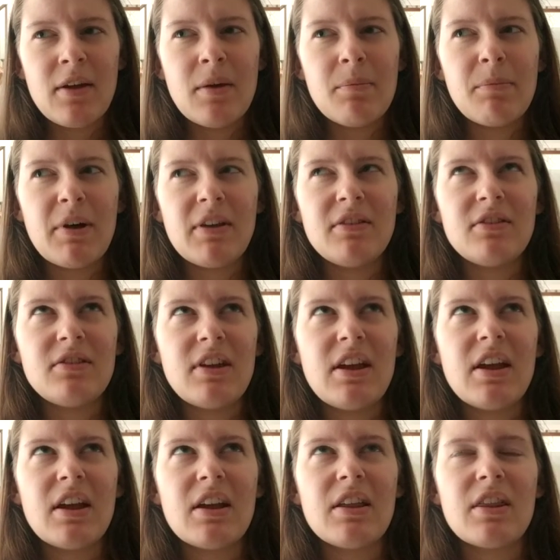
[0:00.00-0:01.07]
But
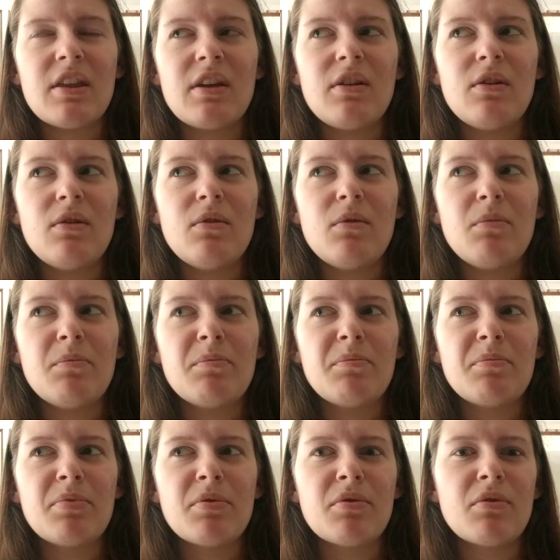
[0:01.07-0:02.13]
saying that you
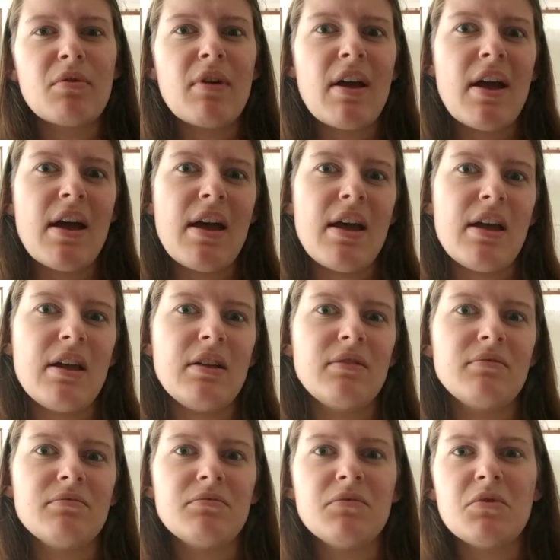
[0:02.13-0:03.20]
pray
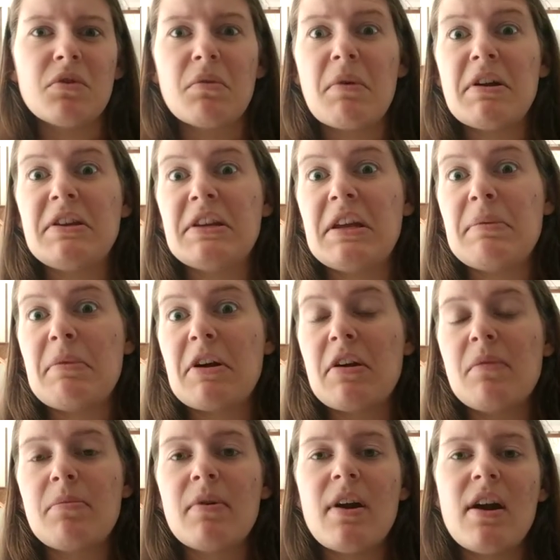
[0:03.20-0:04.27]
or want to get better
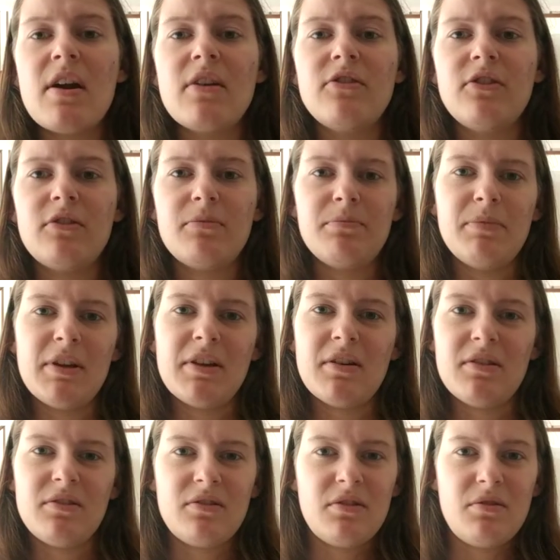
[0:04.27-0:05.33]
at prayer just
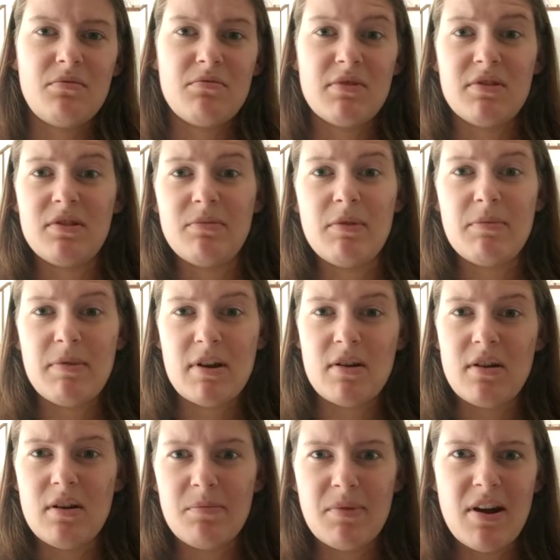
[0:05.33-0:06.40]
because you want to be better
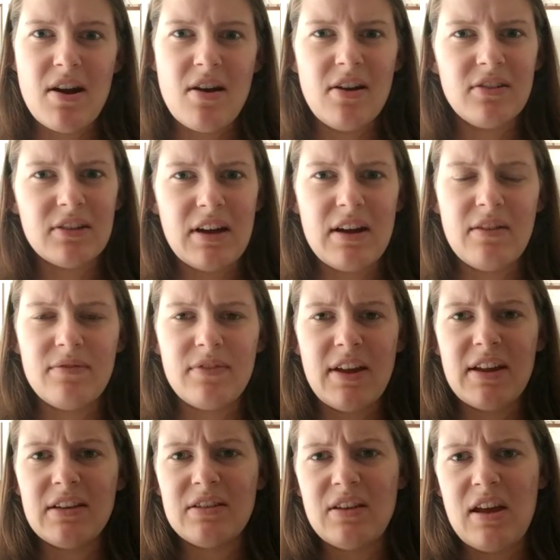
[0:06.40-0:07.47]
at prayer is kind of
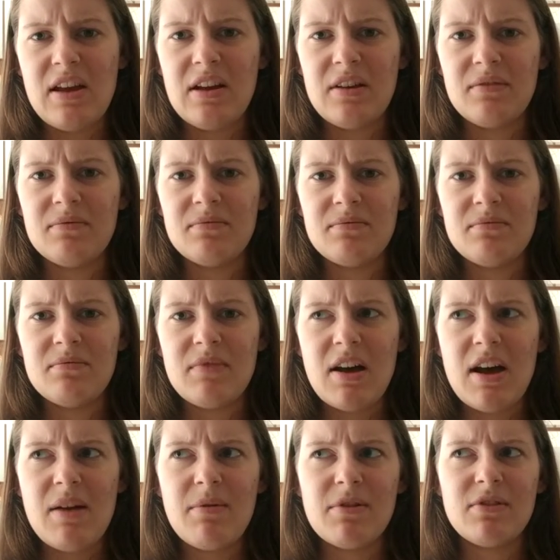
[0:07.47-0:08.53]
like saying,
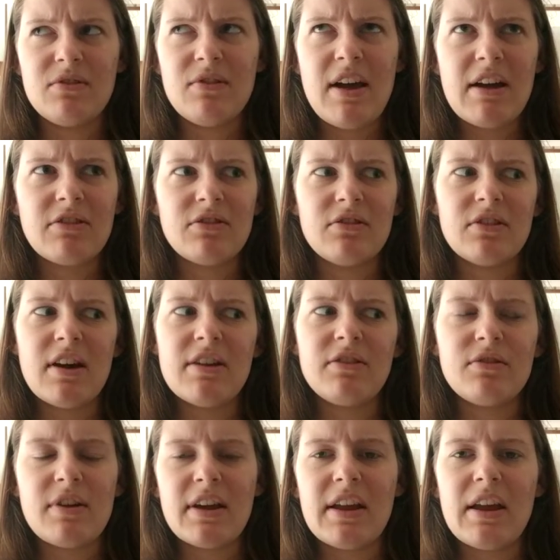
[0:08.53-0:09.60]
I want to exercise
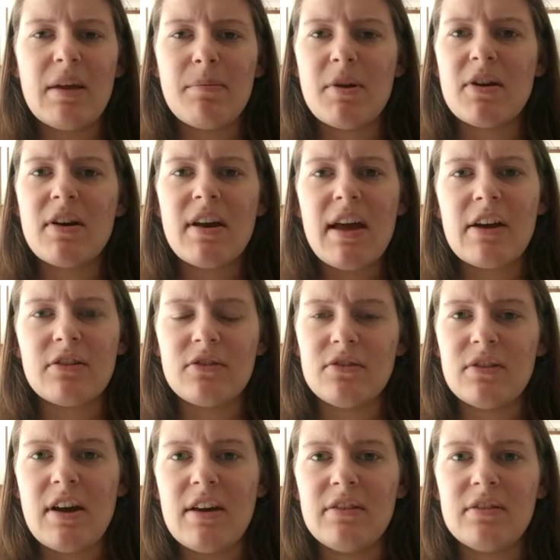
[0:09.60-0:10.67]
so I can get better at
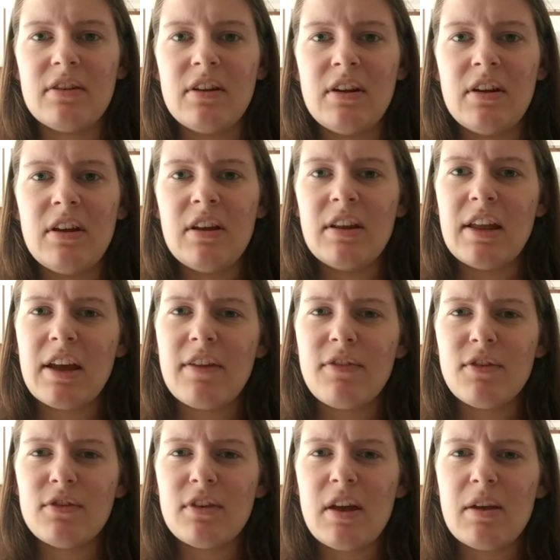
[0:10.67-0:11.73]
exercise. Like if
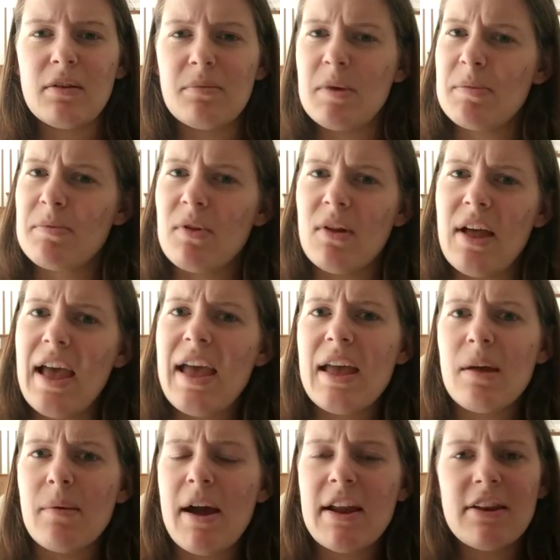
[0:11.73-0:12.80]
you say to people, hey,
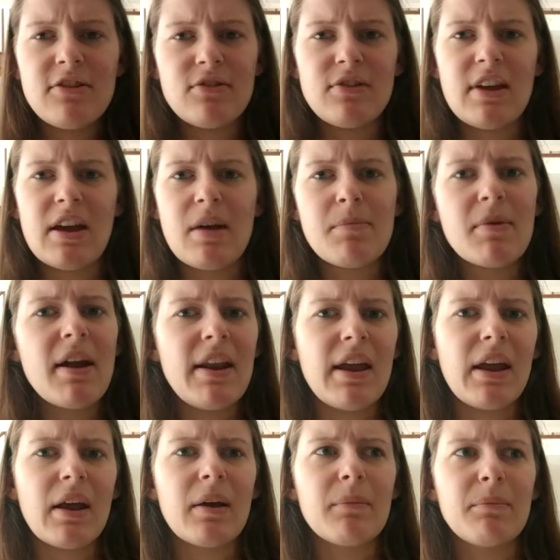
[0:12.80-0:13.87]
why did you take up
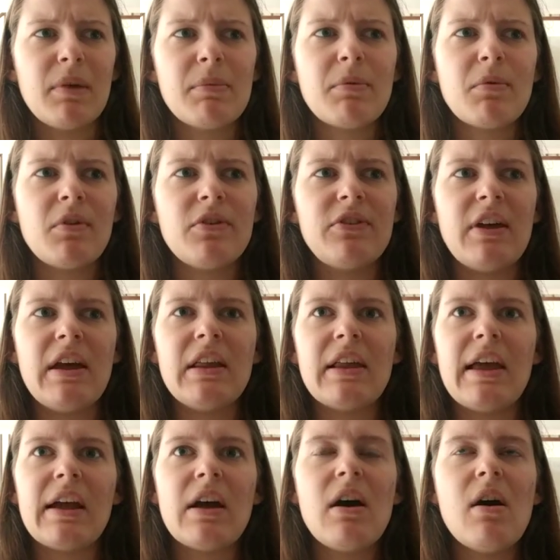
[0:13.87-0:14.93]
running? People will say
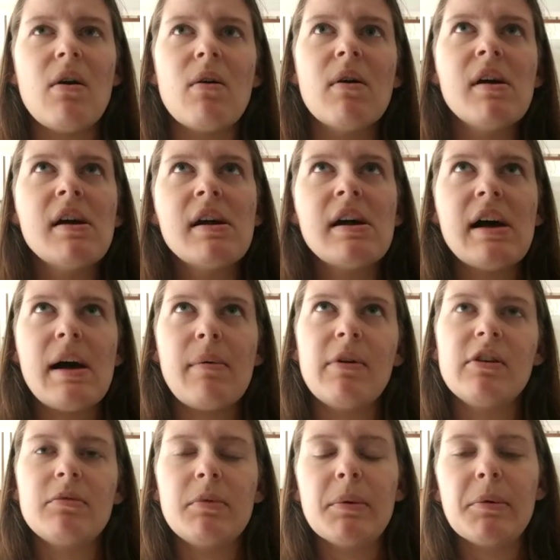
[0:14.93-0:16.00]
like, oh, I
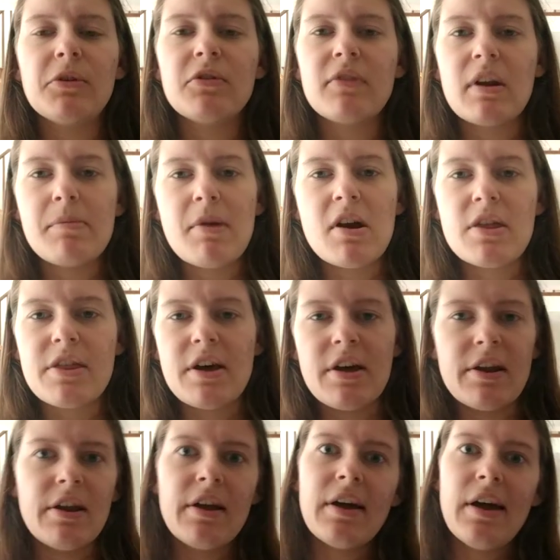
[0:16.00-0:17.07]
want to be able to run a
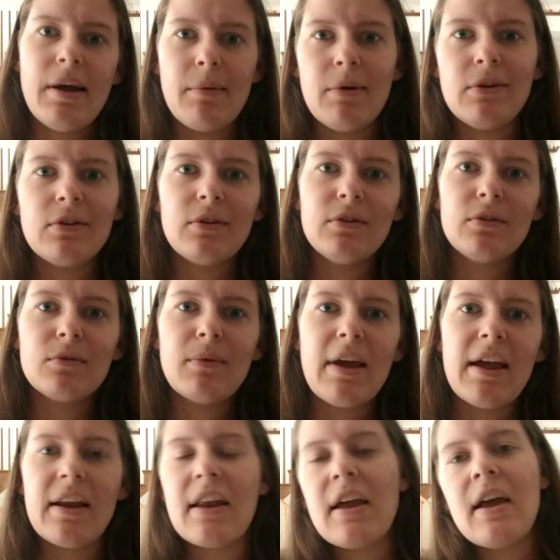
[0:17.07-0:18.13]
marathon. I want to lose
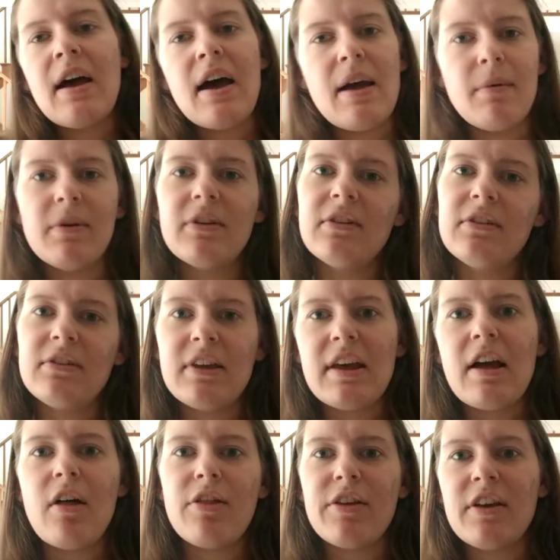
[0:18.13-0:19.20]
weight. I want to stay
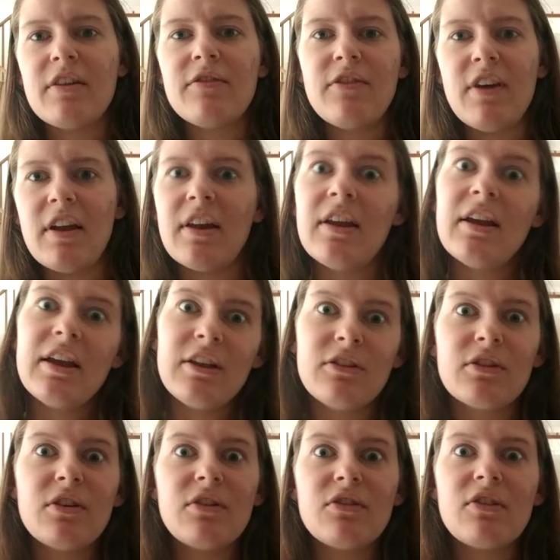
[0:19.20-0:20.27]
healthy and fit. It's
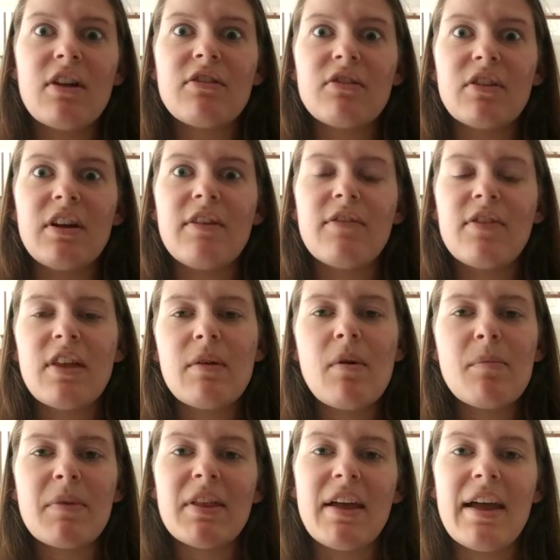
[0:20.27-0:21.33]
good stress relief. They won't
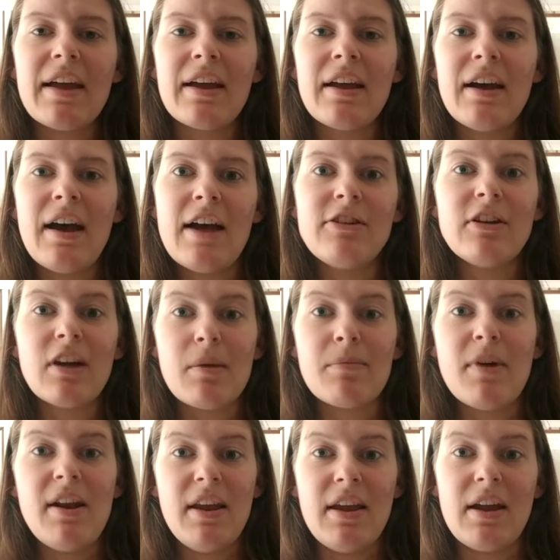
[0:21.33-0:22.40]
be like, I took up
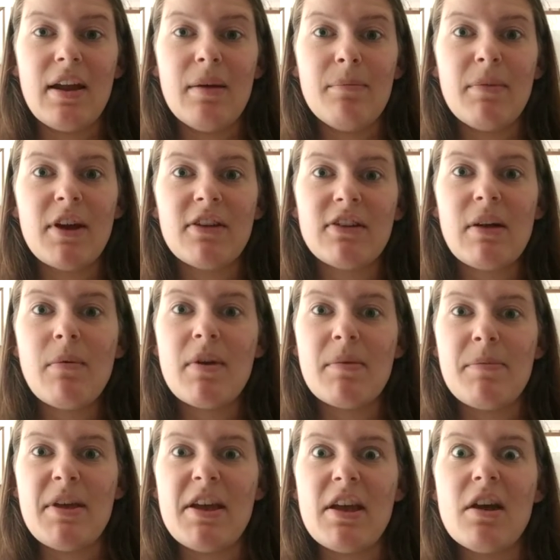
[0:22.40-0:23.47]
running because I want to
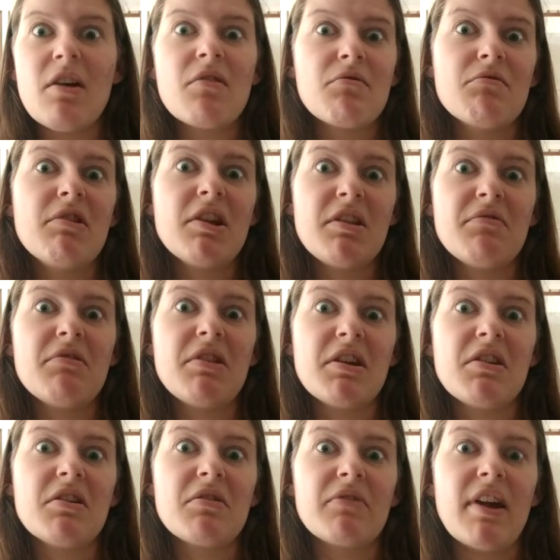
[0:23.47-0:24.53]
be really, really
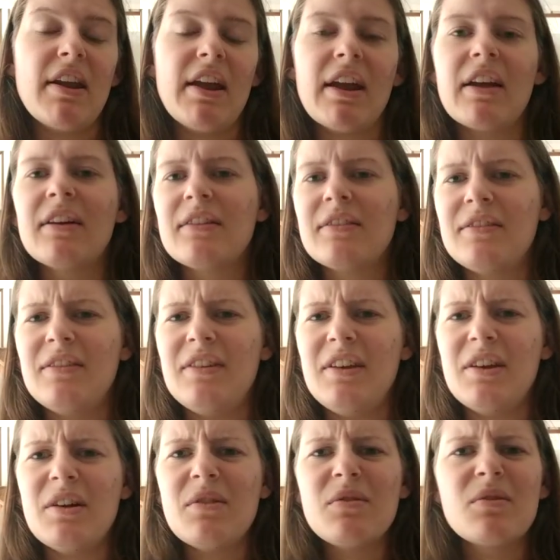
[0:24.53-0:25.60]
good at running. You
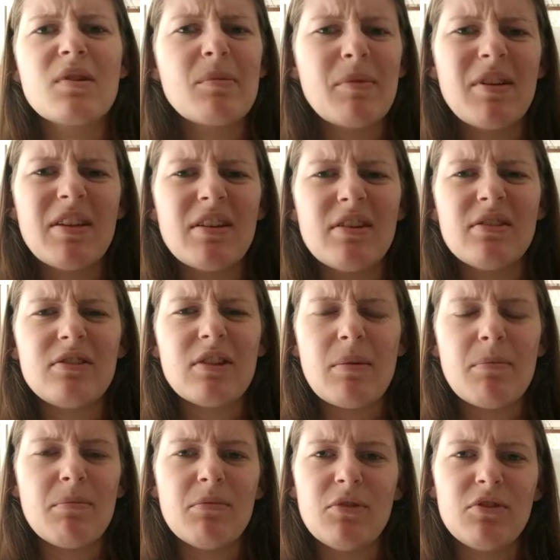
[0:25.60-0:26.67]
know, normally there's
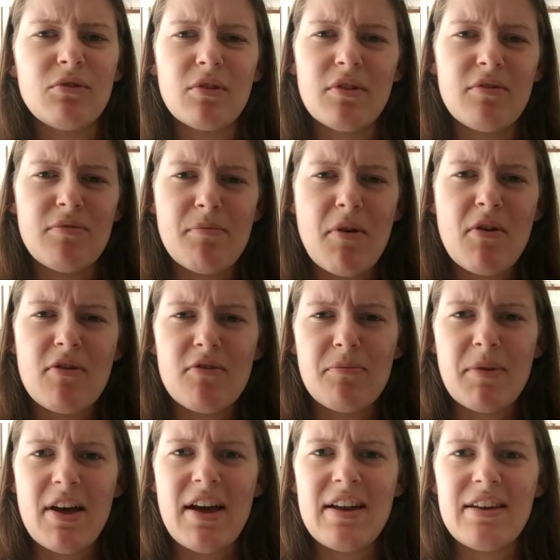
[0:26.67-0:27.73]
some sort of motive
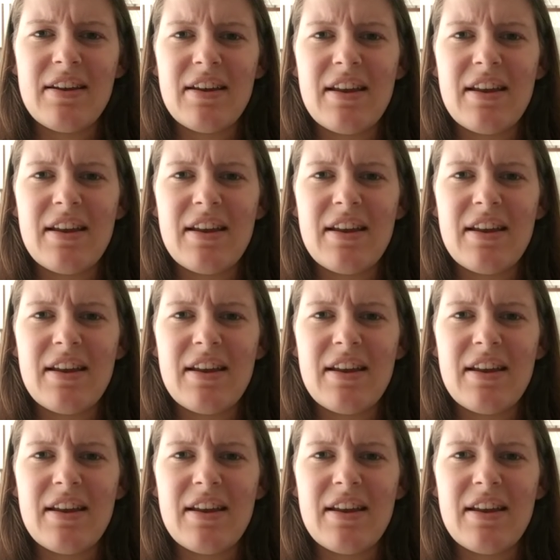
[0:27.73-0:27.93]
behind it.